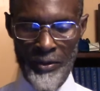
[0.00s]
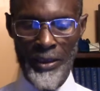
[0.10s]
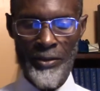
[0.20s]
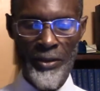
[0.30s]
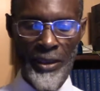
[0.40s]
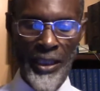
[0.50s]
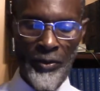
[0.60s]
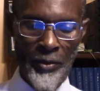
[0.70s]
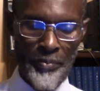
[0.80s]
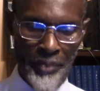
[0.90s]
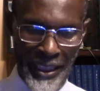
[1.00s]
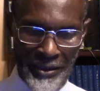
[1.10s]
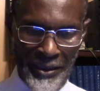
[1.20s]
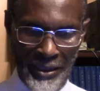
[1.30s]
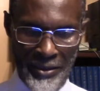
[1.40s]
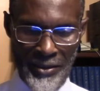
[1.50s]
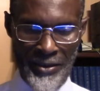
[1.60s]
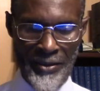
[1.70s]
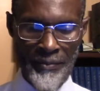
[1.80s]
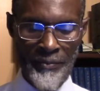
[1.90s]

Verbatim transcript: like, like repentance